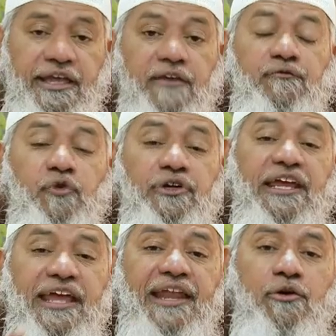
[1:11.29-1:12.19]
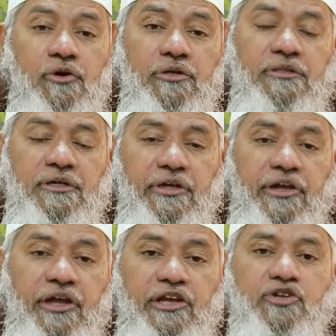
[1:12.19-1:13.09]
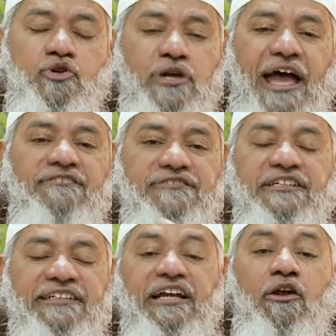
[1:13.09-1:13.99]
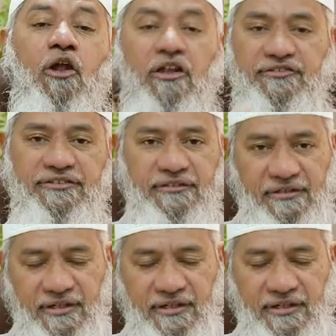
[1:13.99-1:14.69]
If you take an oath, it should have certain clause.